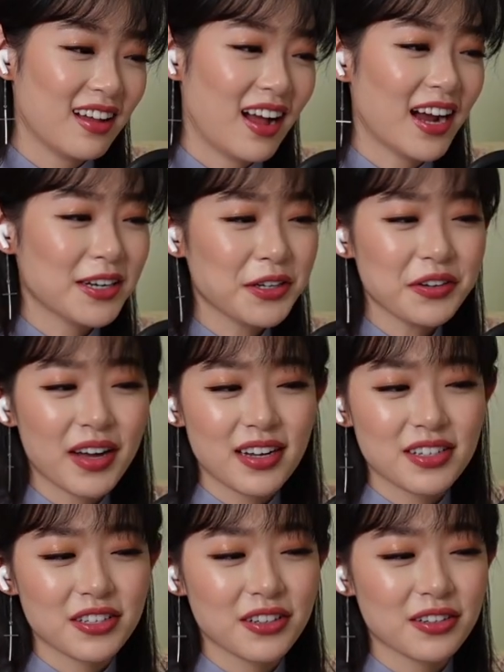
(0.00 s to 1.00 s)
I know you
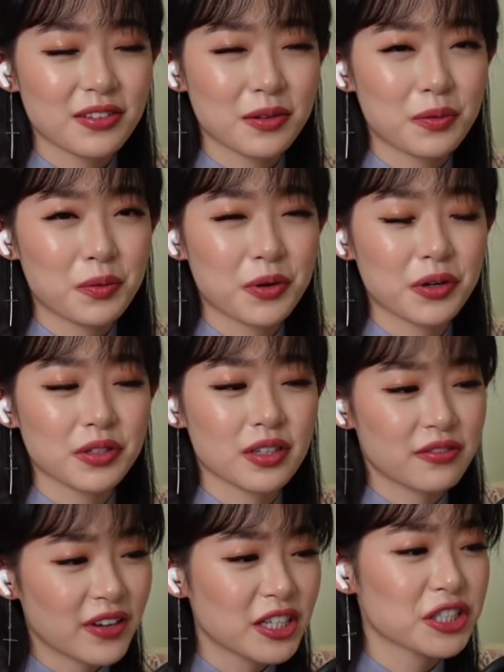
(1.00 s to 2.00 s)
entered the world of
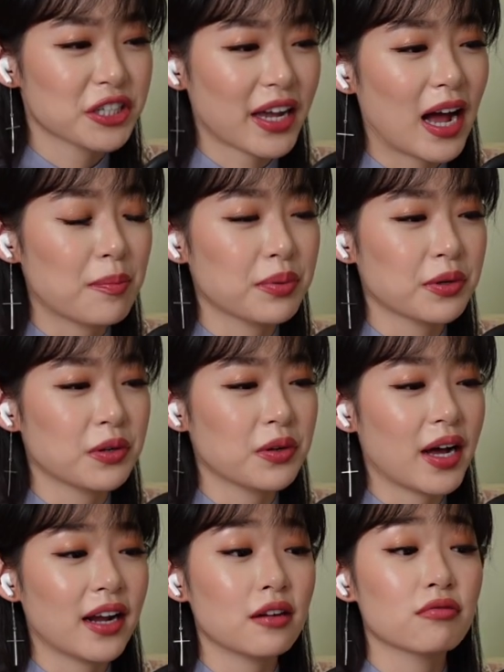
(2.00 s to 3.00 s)
venture capital
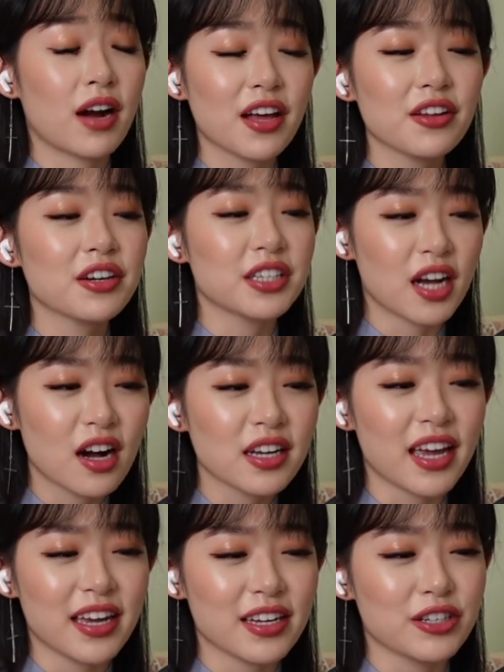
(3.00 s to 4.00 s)
at a rather young
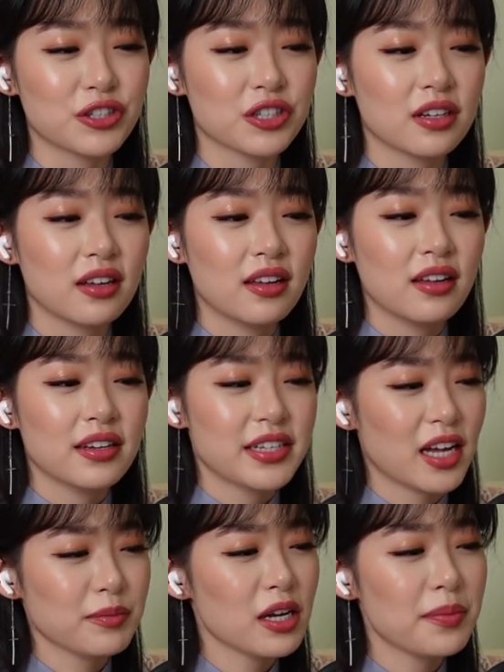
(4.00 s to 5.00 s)
age.
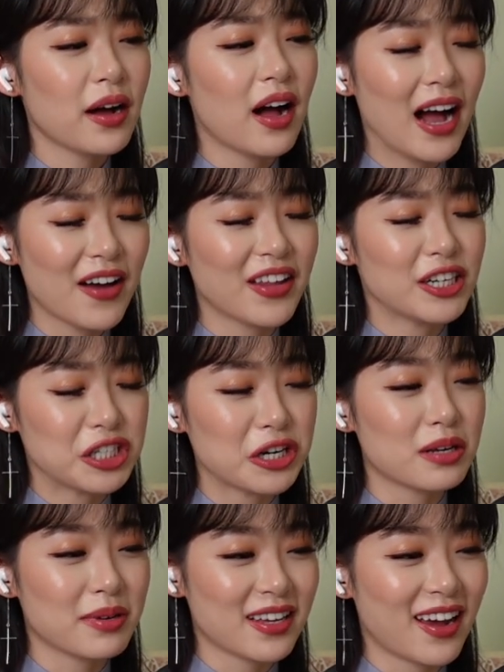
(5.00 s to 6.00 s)
Tell me about how that journey
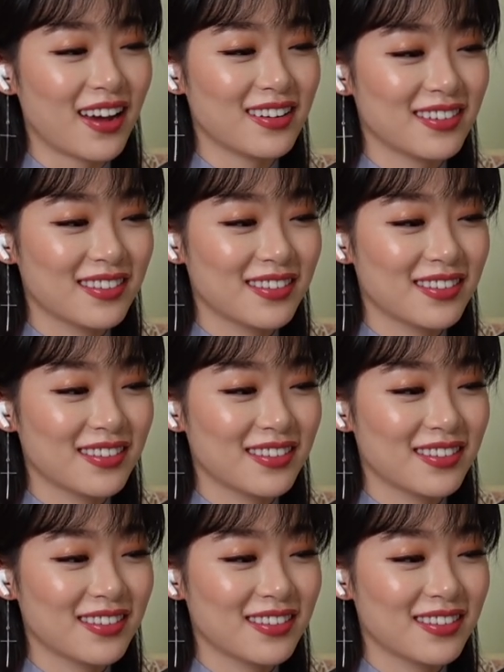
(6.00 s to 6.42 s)
began.